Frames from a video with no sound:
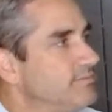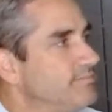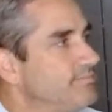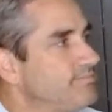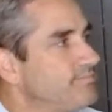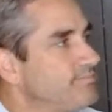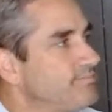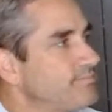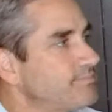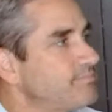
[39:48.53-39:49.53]

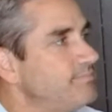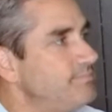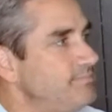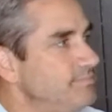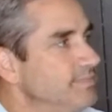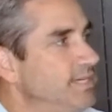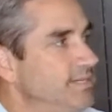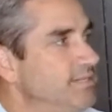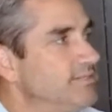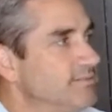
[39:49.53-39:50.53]

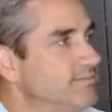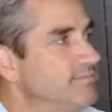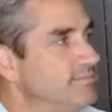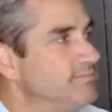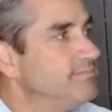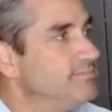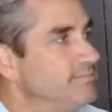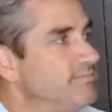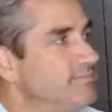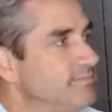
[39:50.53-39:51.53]

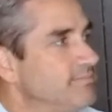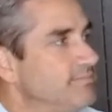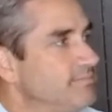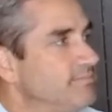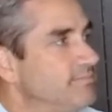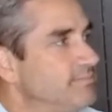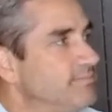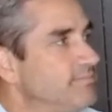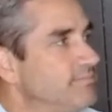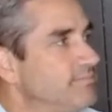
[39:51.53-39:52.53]

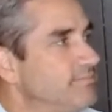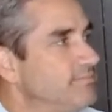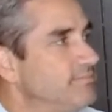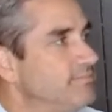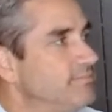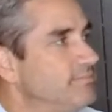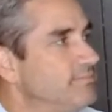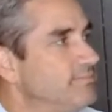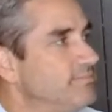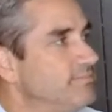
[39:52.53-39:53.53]

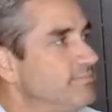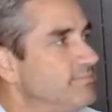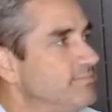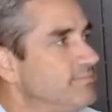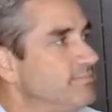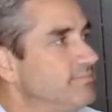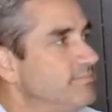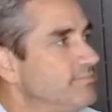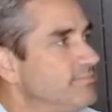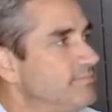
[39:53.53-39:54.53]

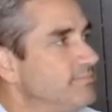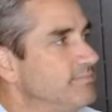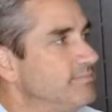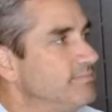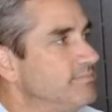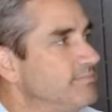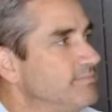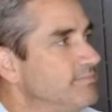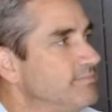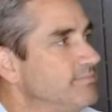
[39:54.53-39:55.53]

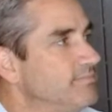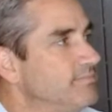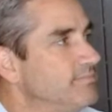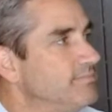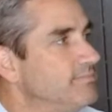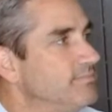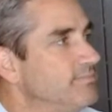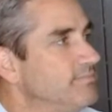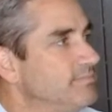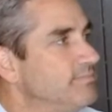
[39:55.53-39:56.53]
This person isn't speaking.